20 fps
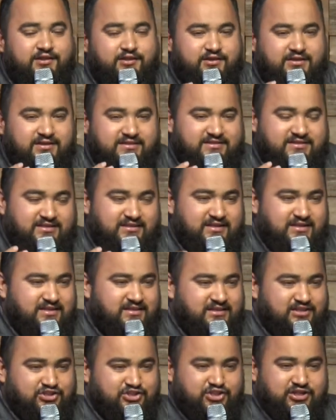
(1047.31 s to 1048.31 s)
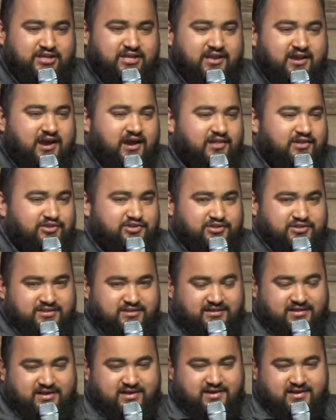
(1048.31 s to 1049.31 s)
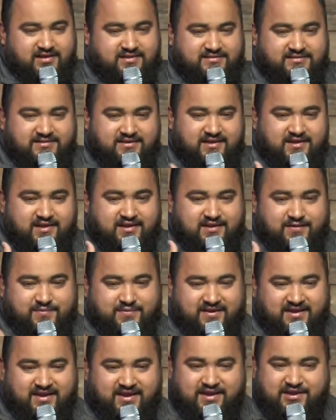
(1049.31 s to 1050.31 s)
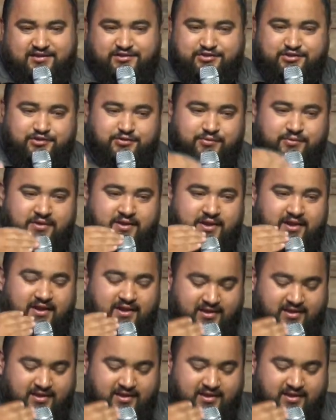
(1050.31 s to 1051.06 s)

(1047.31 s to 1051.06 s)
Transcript: Look at the genealogy that lies behind you.